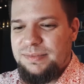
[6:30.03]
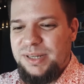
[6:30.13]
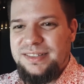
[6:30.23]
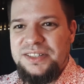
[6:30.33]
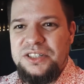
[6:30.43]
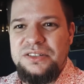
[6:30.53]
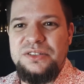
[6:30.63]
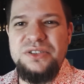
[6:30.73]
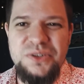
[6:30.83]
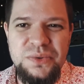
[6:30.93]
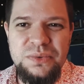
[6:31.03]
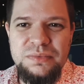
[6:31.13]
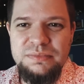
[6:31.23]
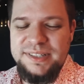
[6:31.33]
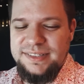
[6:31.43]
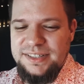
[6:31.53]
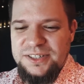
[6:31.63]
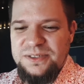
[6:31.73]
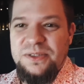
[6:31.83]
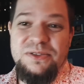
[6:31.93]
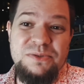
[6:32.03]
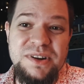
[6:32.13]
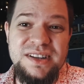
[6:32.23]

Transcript: PlayStation 2, PlayStation 3,